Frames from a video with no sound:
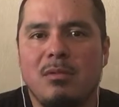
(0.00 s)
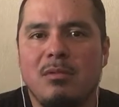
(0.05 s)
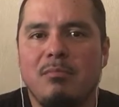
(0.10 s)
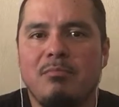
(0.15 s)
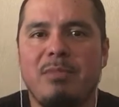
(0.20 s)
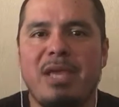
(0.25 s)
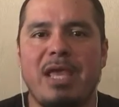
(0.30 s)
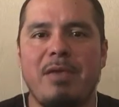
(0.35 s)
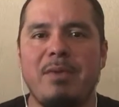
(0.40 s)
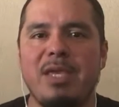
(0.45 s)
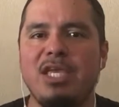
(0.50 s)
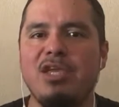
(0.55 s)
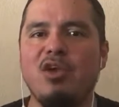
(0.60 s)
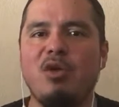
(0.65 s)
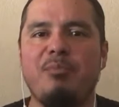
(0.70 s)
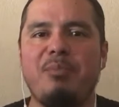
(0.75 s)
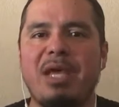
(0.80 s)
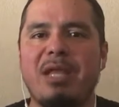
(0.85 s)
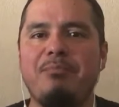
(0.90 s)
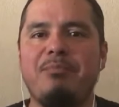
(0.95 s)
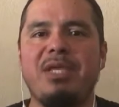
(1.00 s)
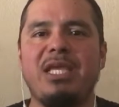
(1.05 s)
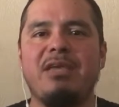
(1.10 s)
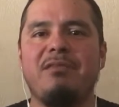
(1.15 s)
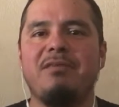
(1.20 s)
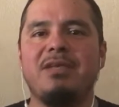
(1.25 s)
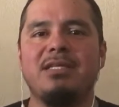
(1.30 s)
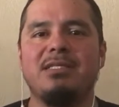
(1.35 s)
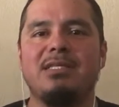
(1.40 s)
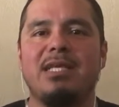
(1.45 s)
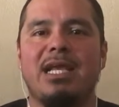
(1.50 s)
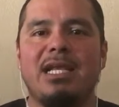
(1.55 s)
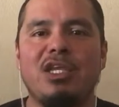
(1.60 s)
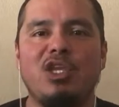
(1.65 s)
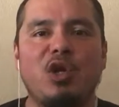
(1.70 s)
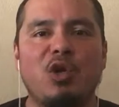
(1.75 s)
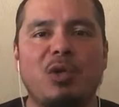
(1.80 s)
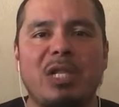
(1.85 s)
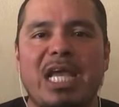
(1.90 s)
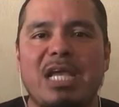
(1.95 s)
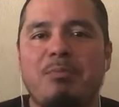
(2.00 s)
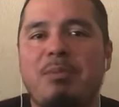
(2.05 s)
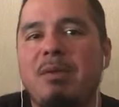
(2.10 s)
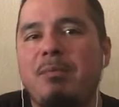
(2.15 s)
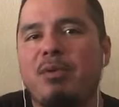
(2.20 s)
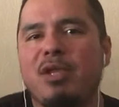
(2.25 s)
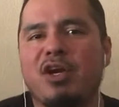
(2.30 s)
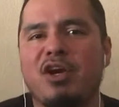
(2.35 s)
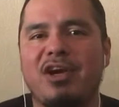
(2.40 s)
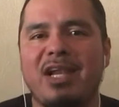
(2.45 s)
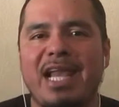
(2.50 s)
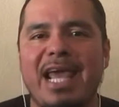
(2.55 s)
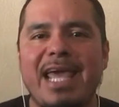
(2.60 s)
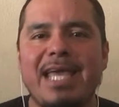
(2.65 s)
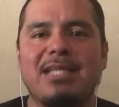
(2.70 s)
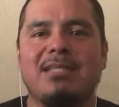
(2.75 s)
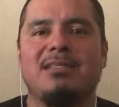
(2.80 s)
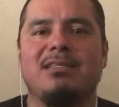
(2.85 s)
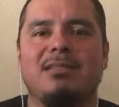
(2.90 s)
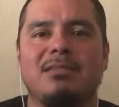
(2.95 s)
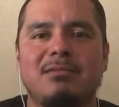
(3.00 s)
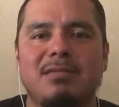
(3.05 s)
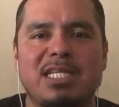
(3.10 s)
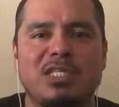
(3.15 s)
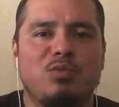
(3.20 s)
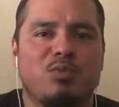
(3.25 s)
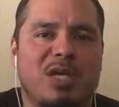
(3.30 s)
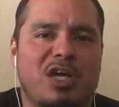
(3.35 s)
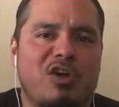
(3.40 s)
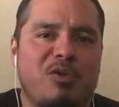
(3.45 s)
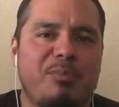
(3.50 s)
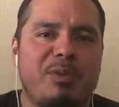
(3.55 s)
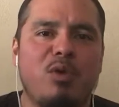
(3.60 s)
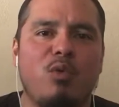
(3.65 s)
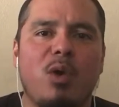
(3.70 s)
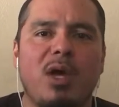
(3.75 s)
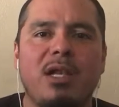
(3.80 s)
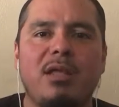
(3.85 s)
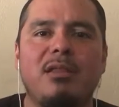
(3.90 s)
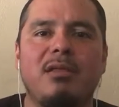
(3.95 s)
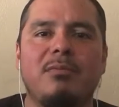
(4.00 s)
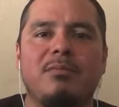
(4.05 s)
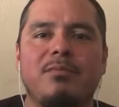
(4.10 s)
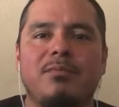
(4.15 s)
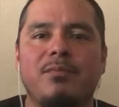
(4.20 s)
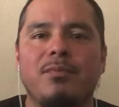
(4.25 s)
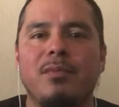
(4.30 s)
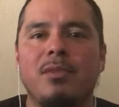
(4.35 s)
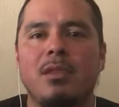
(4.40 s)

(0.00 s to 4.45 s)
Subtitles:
maybe your pet peeve is that you don't like people that are late. That could be one of them.